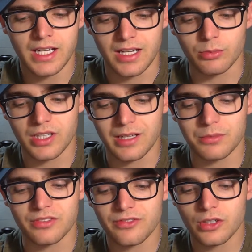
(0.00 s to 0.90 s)
and became
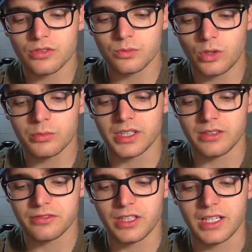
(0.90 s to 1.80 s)
the first woman
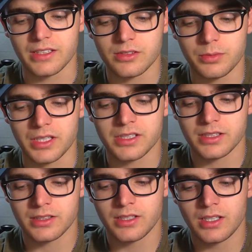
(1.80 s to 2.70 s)
to fly in space.